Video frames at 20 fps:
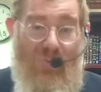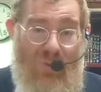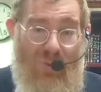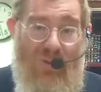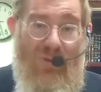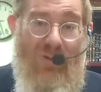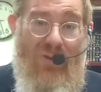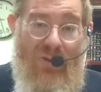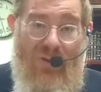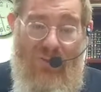
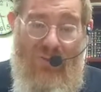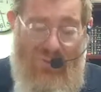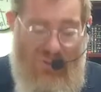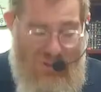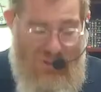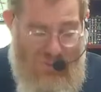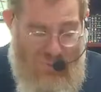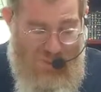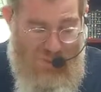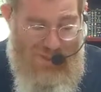
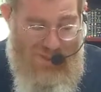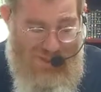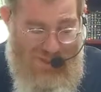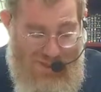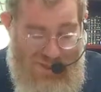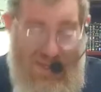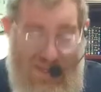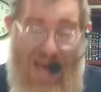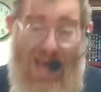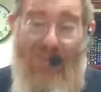
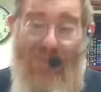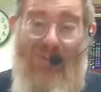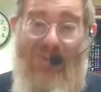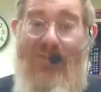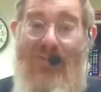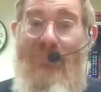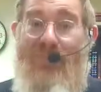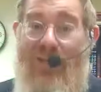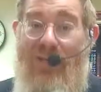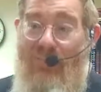
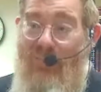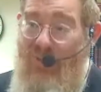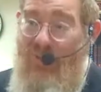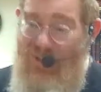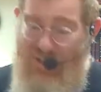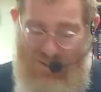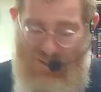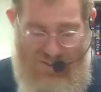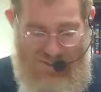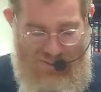120,000 people
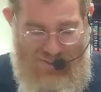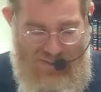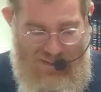in it.